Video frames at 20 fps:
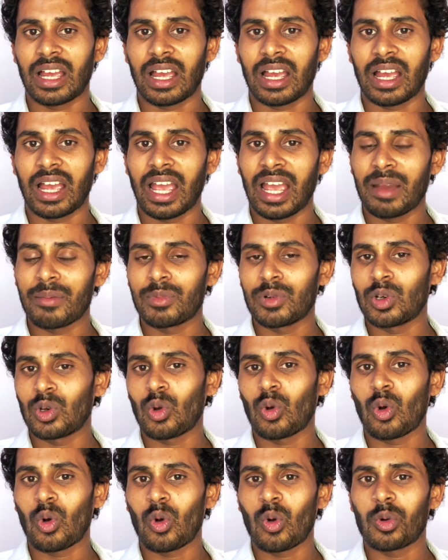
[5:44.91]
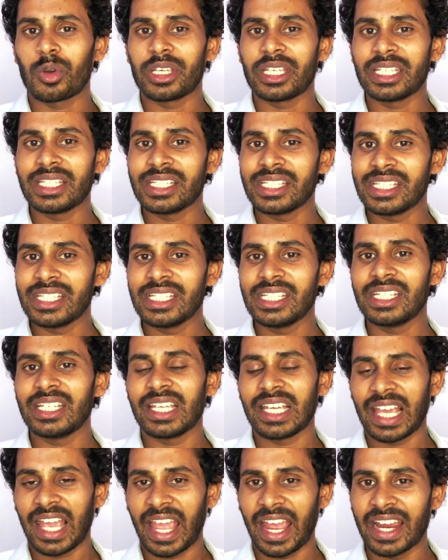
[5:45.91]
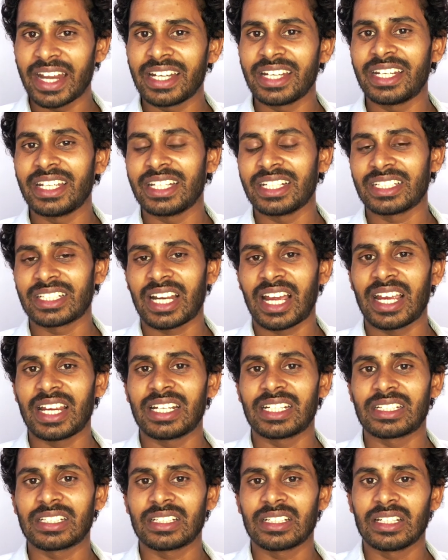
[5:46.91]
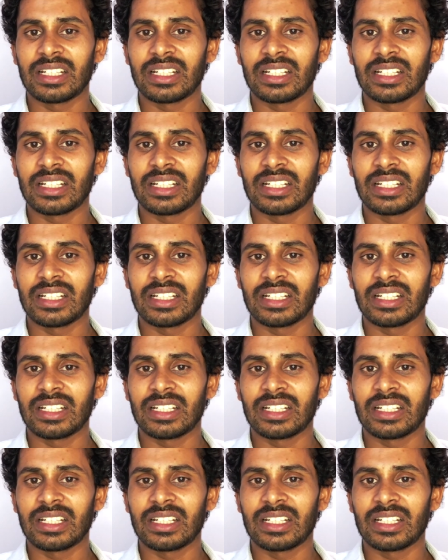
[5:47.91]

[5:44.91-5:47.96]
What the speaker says: have no e ending, right?